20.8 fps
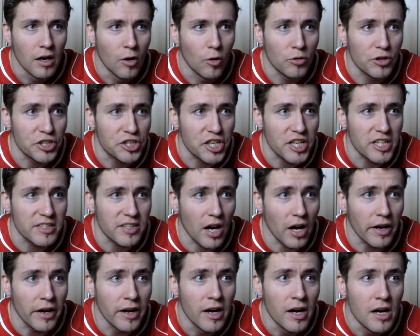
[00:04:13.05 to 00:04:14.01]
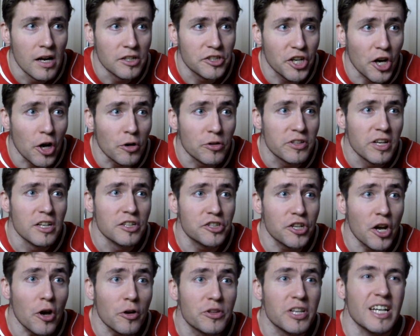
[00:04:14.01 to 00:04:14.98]
Origi is on. Shoot,
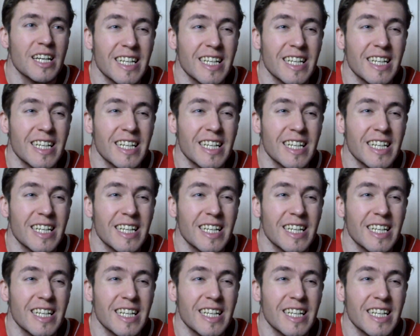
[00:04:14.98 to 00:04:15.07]
shoot.